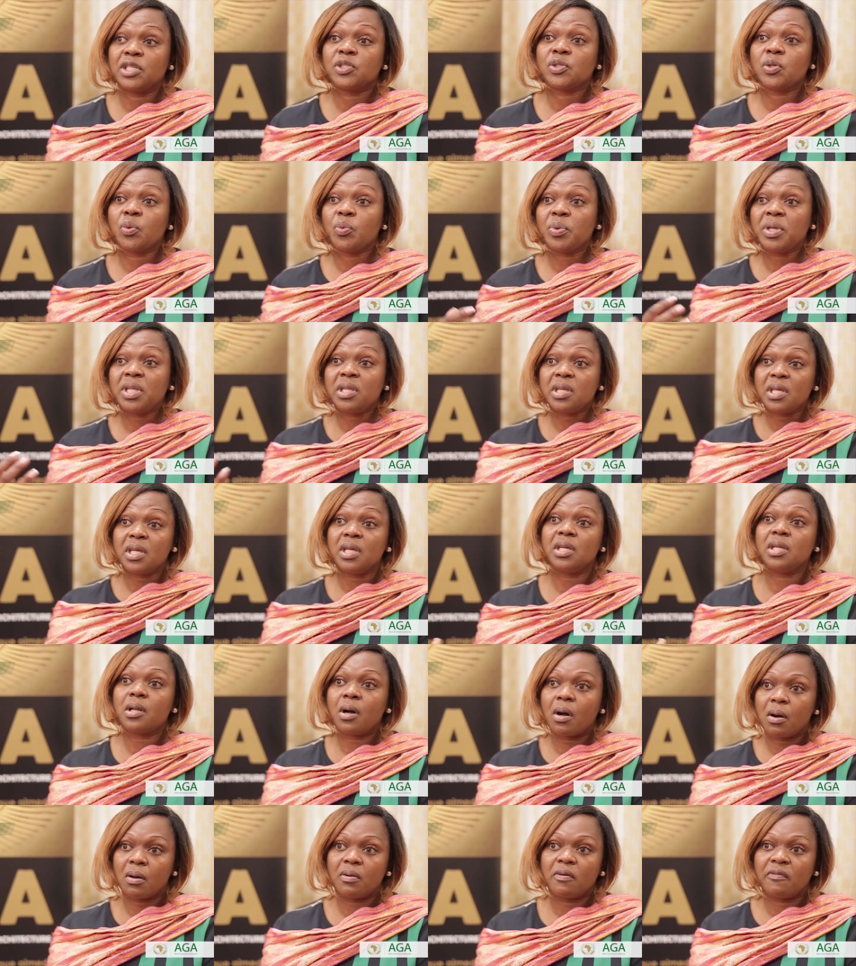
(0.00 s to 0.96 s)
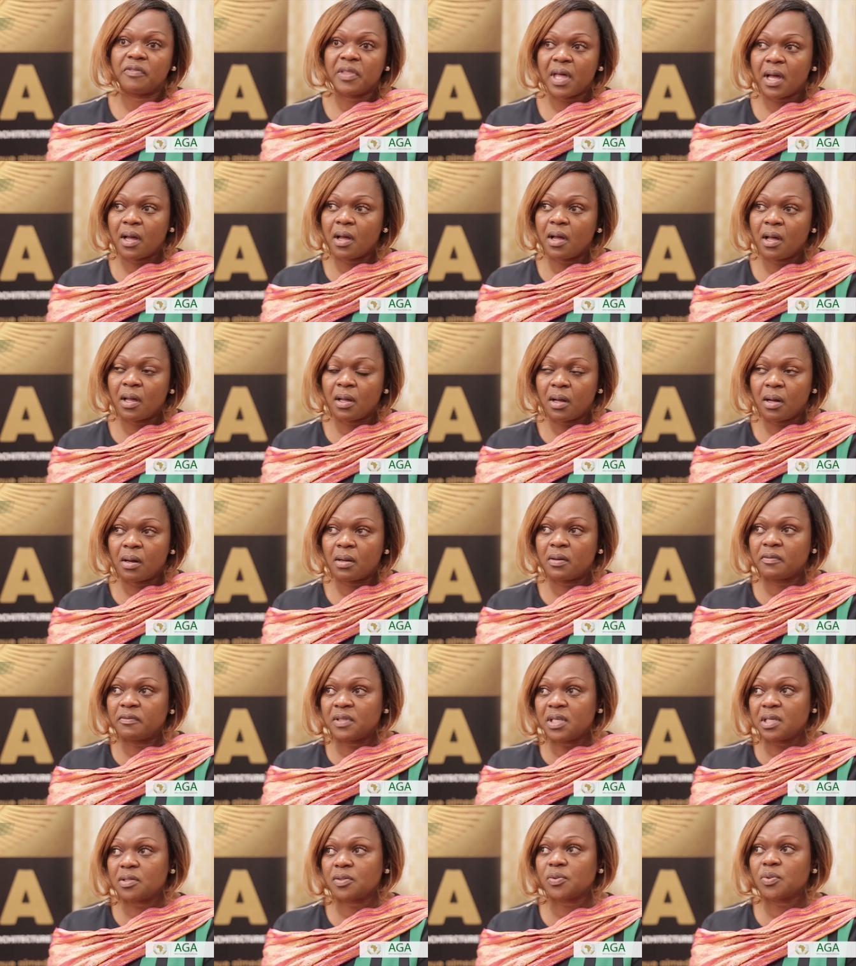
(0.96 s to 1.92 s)
So we need all of that, all
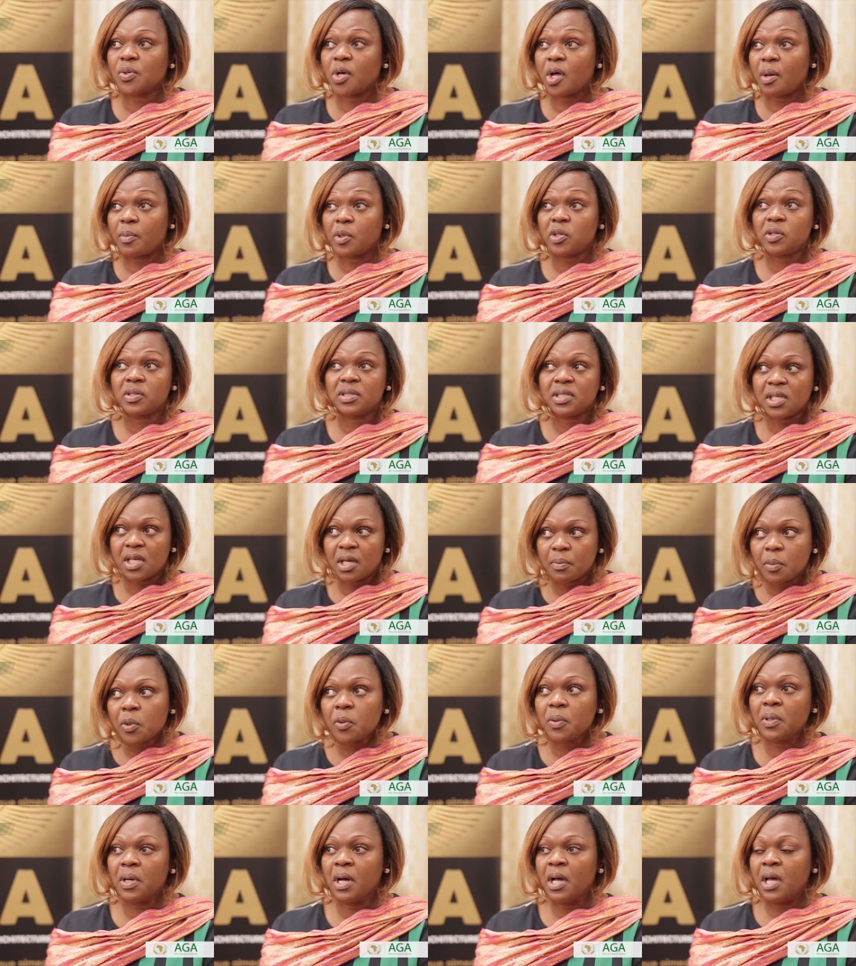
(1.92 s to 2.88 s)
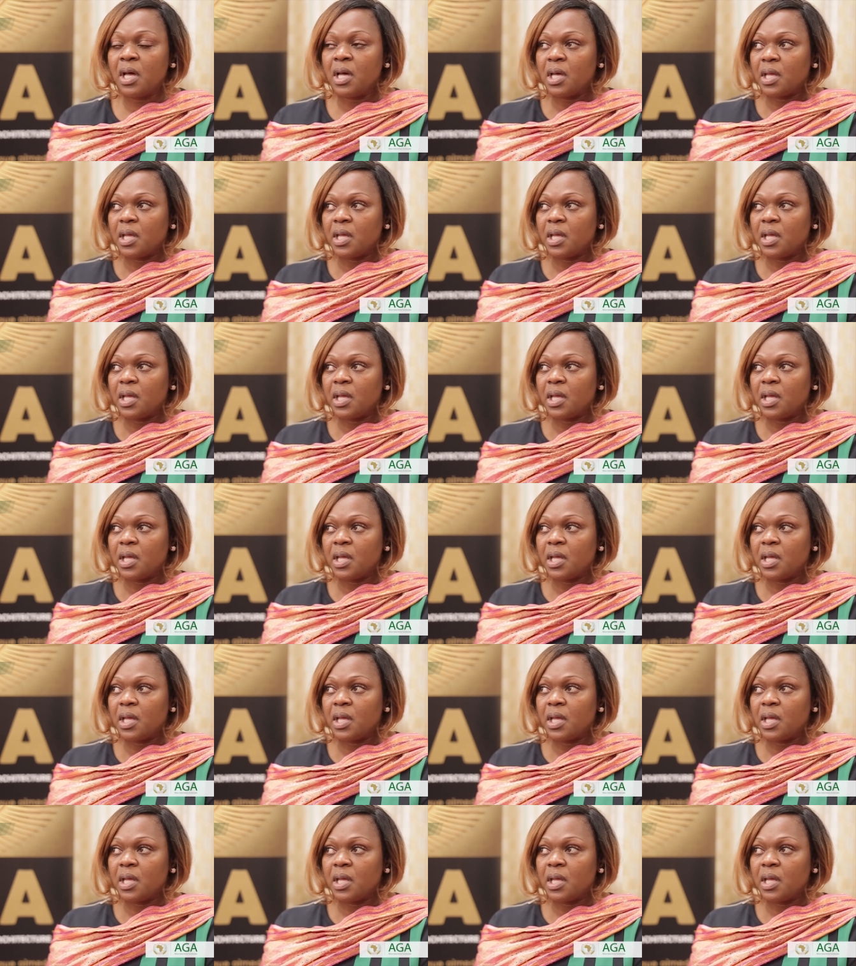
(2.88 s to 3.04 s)
of this to come on the table.